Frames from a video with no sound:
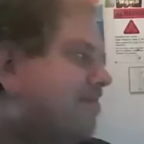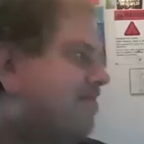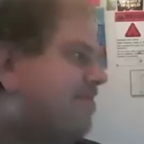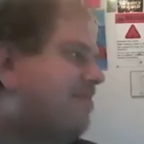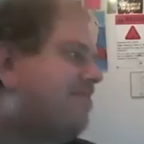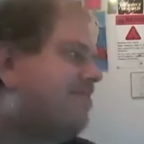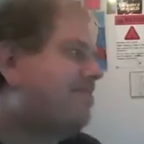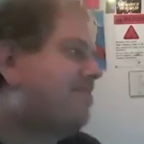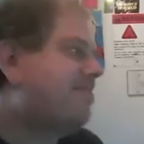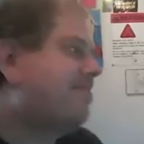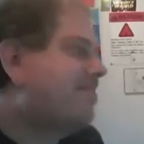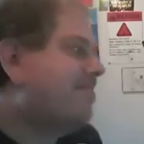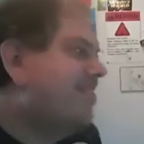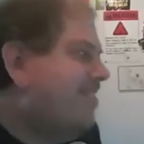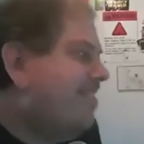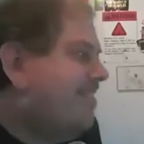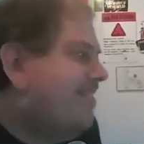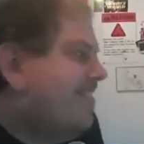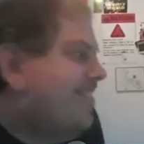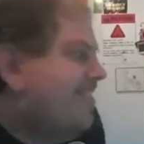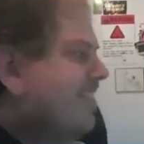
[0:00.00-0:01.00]
work
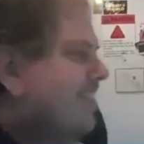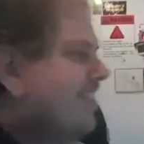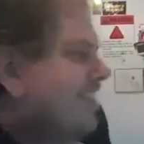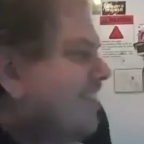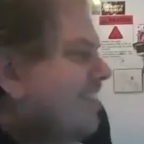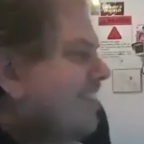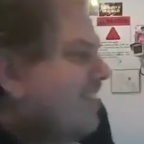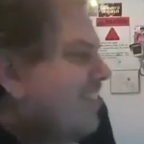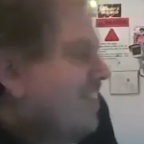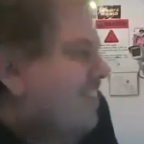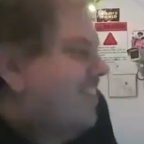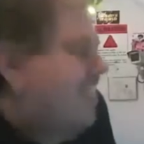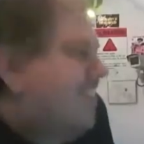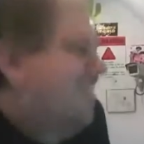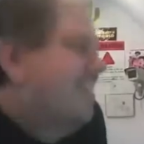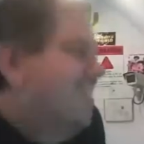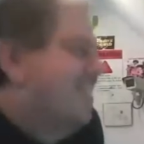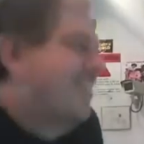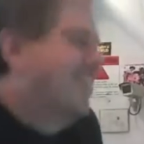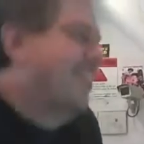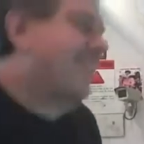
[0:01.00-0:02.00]
in
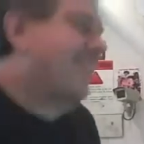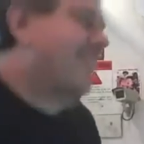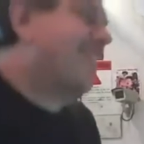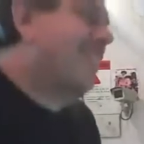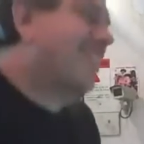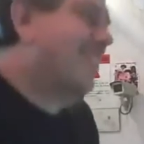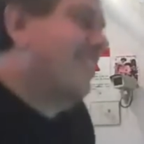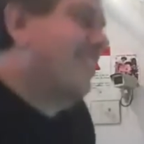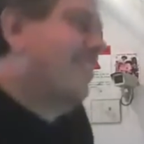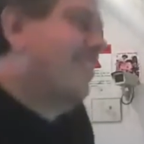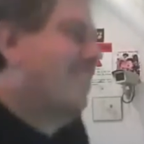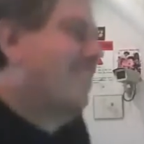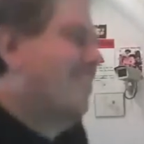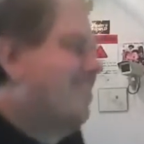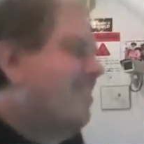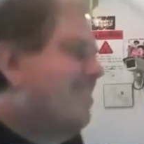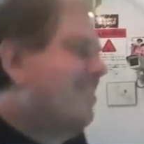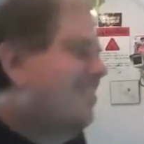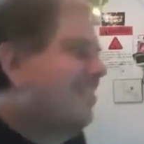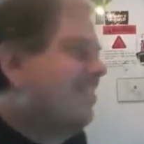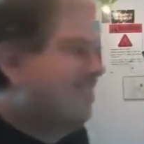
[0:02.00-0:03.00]
that
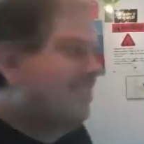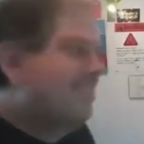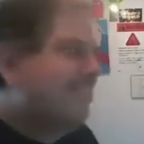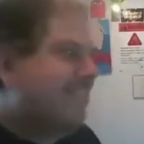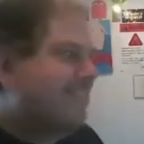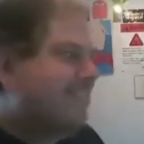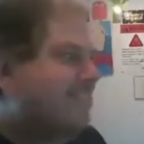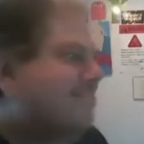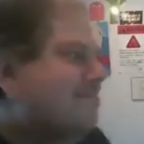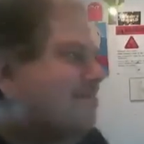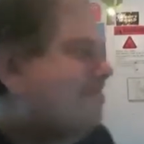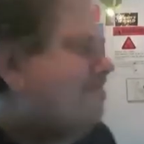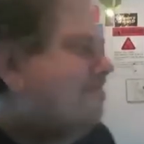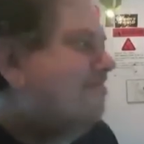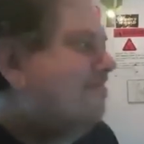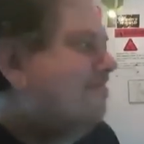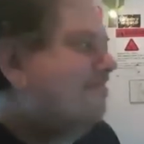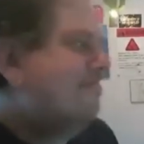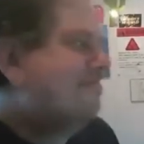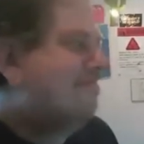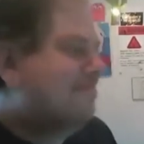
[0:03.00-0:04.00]
section, so he
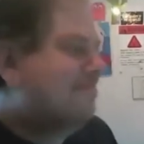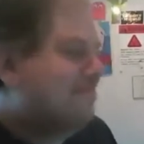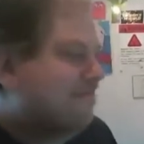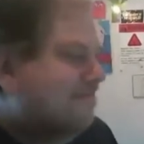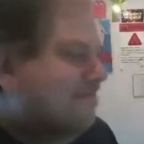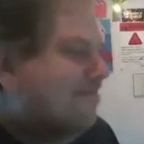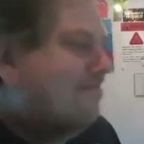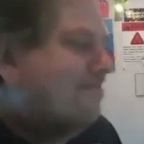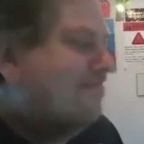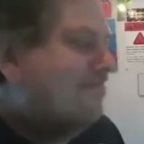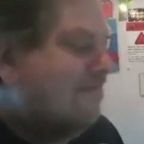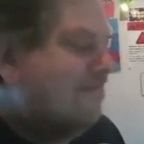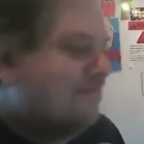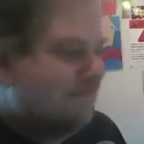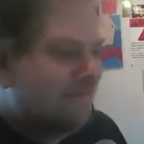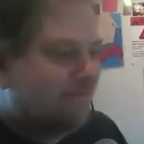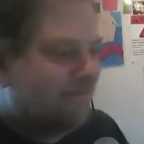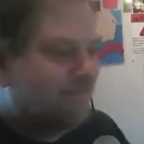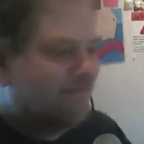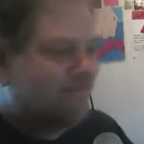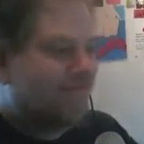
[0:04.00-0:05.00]
doesn't know."
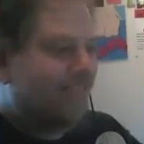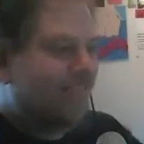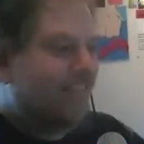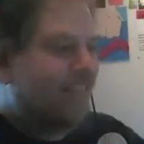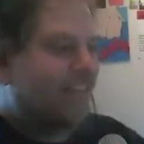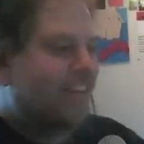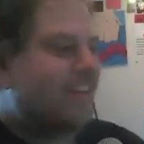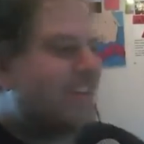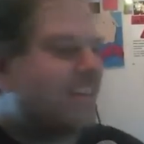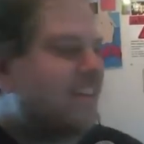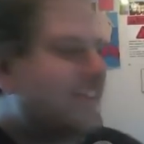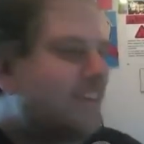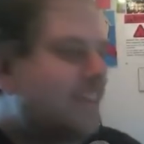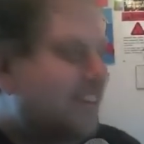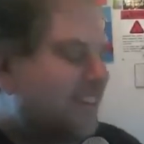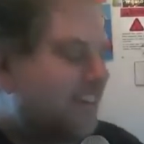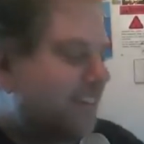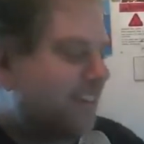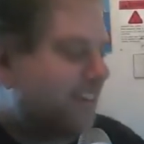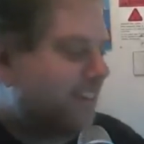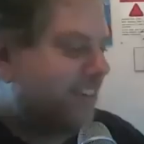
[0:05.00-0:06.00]
So she
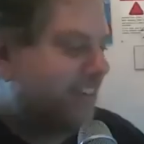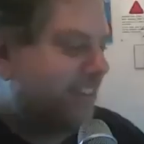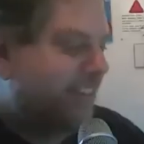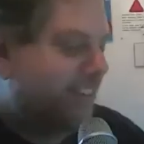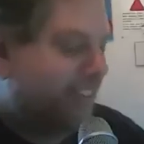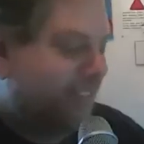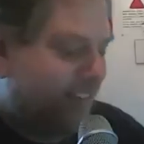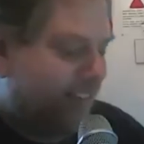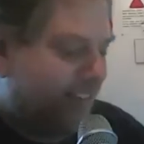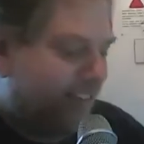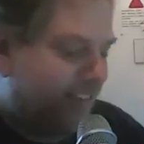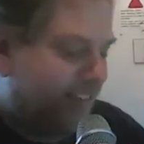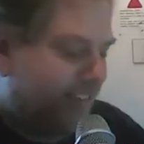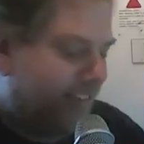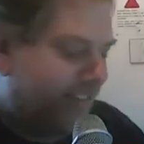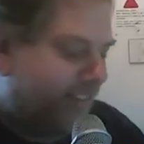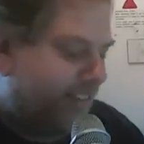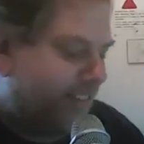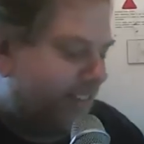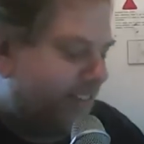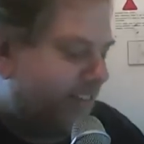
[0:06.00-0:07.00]
called somebody
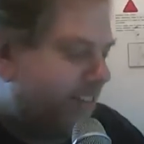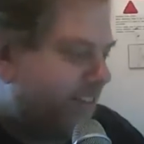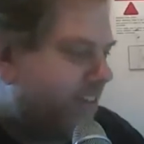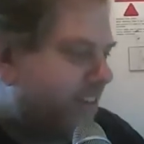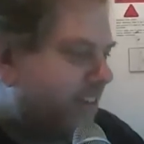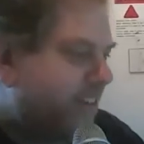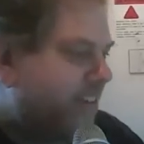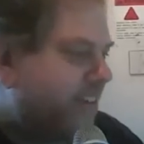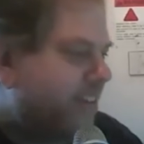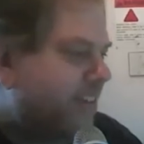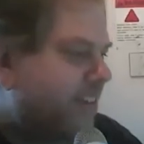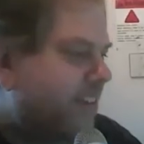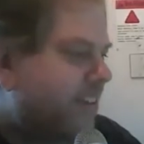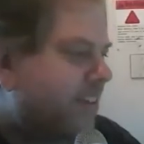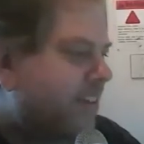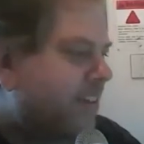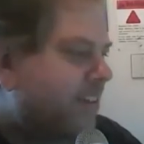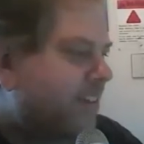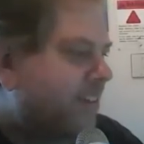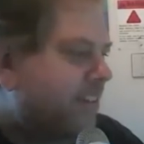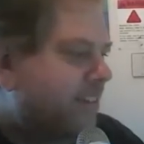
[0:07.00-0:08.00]
on the phone.
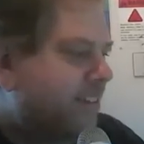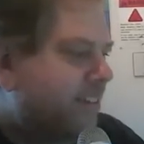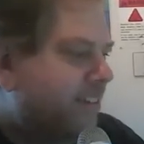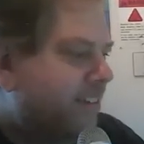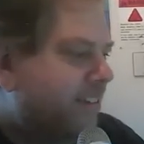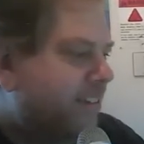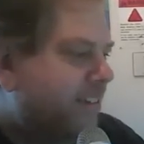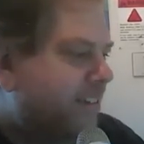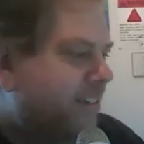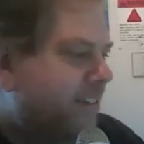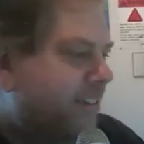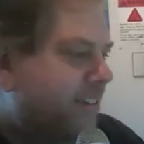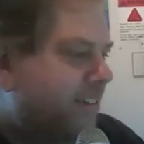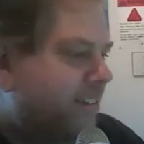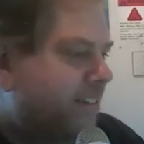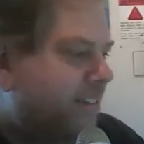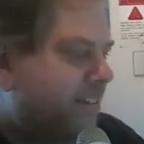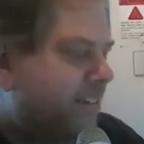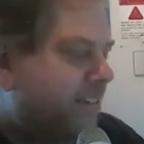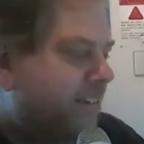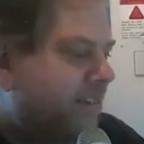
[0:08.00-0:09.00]

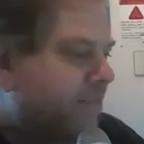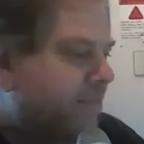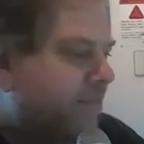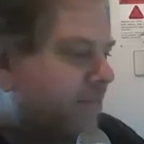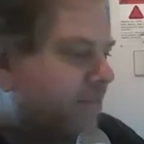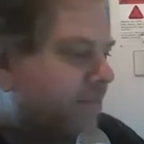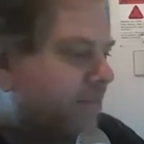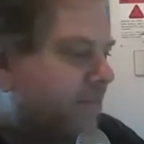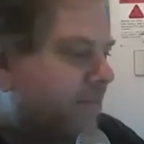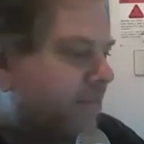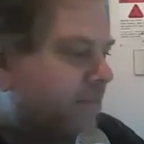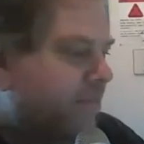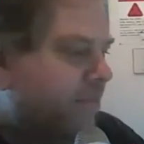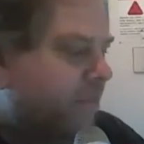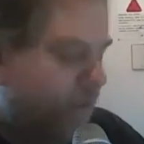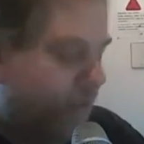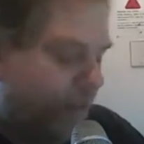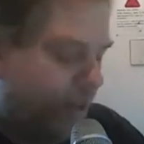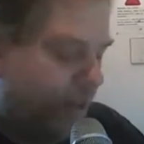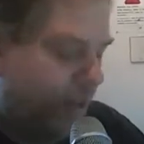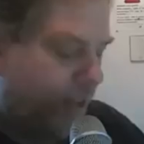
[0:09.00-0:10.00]
It must have
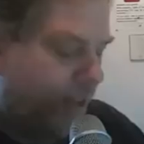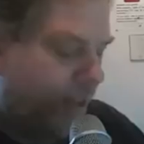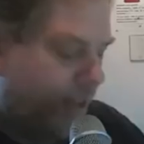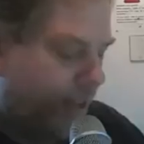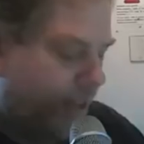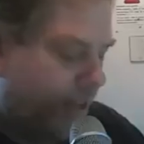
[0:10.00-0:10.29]
been. It